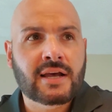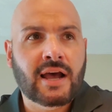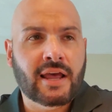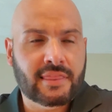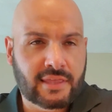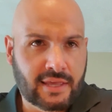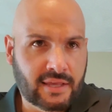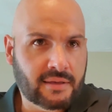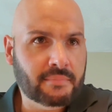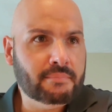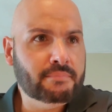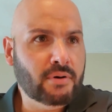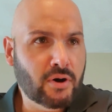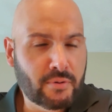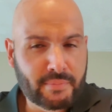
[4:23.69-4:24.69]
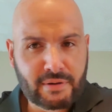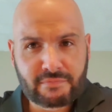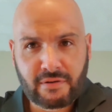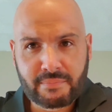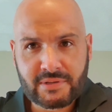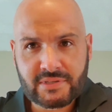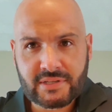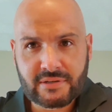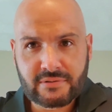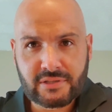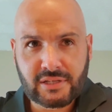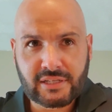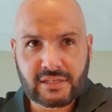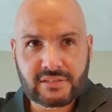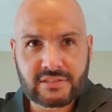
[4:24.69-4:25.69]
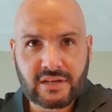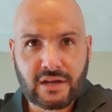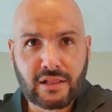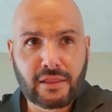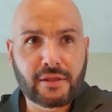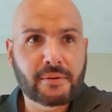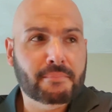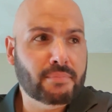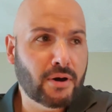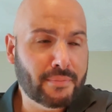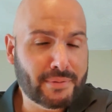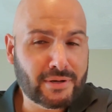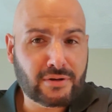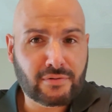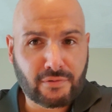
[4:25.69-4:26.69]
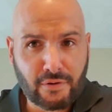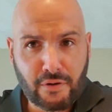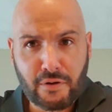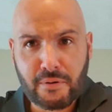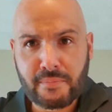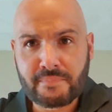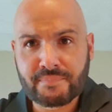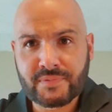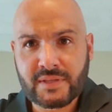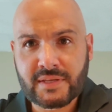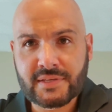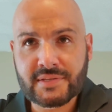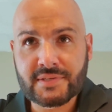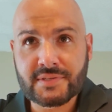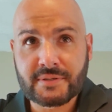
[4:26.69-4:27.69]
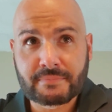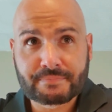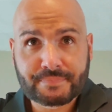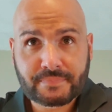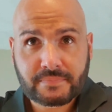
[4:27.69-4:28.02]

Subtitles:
I think Bowman from this year is looking solid. Bowman Chrome is